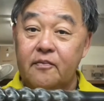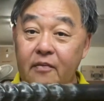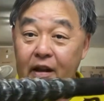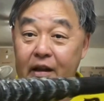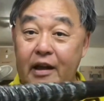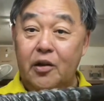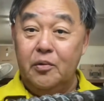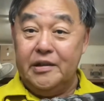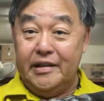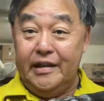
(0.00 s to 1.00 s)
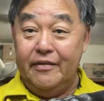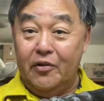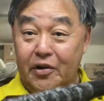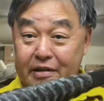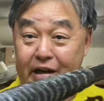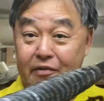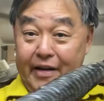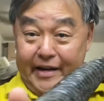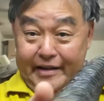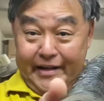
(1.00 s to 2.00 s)
that you will see for yourself
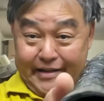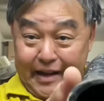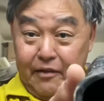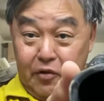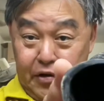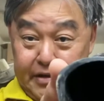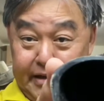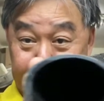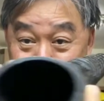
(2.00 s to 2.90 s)
and decide for yourself.